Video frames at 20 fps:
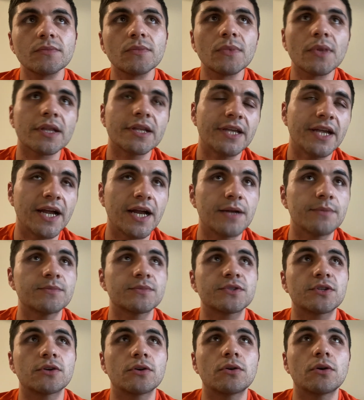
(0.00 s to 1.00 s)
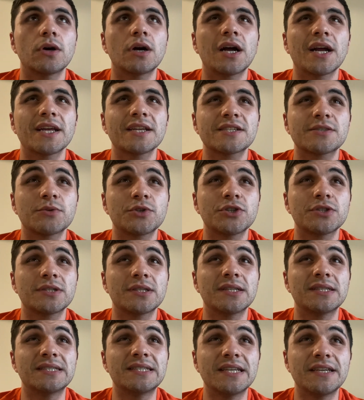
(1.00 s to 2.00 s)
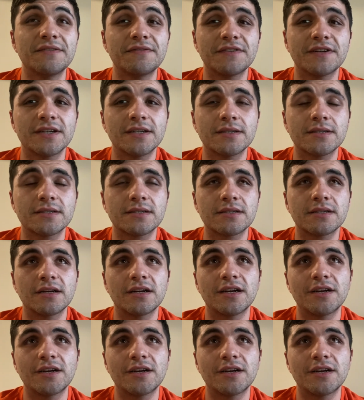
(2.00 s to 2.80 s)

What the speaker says: Yeah, so I guess switching to the defense,